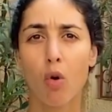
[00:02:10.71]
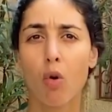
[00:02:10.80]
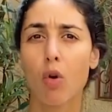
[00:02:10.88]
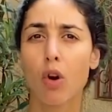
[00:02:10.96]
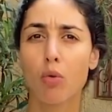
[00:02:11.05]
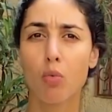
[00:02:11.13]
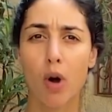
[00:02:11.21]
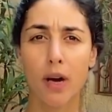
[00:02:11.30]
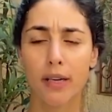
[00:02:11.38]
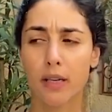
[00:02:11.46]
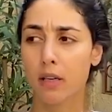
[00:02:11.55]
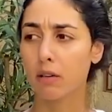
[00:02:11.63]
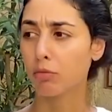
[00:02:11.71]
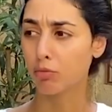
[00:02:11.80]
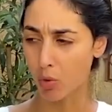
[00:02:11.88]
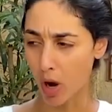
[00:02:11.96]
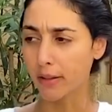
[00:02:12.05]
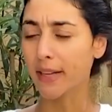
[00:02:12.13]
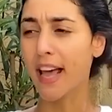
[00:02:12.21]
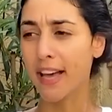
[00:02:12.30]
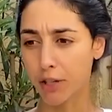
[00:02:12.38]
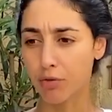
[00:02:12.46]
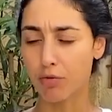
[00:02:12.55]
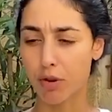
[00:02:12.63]
or one one
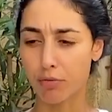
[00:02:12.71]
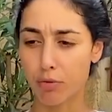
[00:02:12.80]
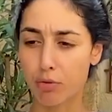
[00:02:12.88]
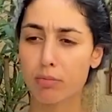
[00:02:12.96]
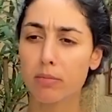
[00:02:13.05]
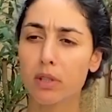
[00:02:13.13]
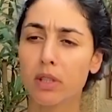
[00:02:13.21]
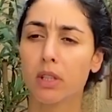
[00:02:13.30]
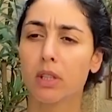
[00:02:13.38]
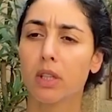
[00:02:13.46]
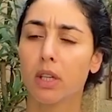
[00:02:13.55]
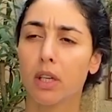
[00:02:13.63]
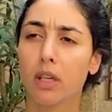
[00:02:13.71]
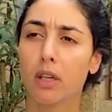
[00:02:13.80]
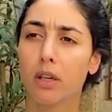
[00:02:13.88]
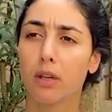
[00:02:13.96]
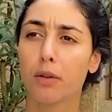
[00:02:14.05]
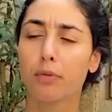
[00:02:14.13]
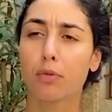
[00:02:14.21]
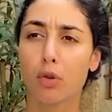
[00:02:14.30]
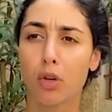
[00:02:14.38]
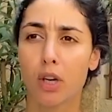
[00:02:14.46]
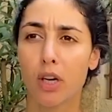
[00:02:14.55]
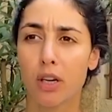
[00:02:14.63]
extra room uh,
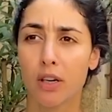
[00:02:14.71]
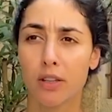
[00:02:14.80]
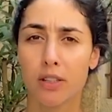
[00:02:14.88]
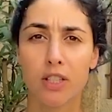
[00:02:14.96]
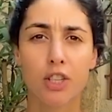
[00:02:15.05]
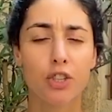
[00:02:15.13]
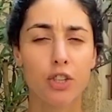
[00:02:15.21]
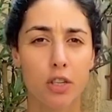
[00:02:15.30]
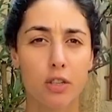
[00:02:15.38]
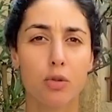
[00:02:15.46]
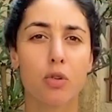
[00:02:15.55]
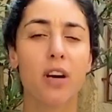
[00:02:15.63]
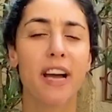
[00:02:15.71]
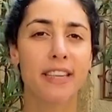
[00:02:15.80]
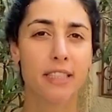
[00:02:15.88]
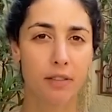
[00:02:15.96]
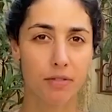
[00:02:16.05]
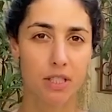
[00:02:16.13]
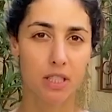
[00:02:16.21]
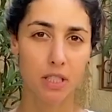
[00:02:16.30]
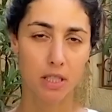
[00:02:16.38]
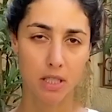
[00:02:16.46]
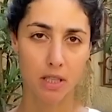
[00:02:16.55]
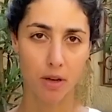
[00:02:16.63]
for uh, teachers or
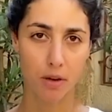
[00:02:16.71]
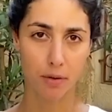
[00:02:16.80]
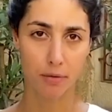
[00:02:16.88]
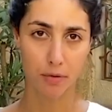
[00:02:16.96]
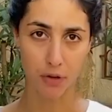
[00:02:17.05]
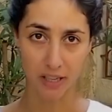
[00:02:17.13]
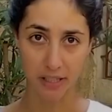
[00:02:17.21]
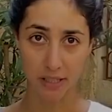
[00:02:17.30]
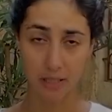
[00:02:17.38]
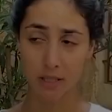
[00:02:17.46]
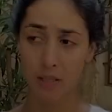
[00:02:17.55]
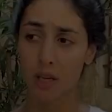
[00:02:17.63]
activities uh, for kids.